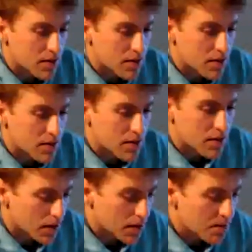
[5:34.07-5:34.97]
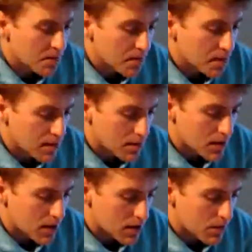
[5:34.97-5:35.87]
some signs
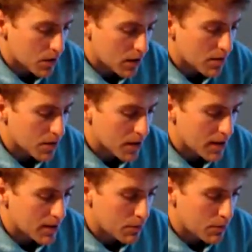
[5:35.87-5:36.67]
of recovery,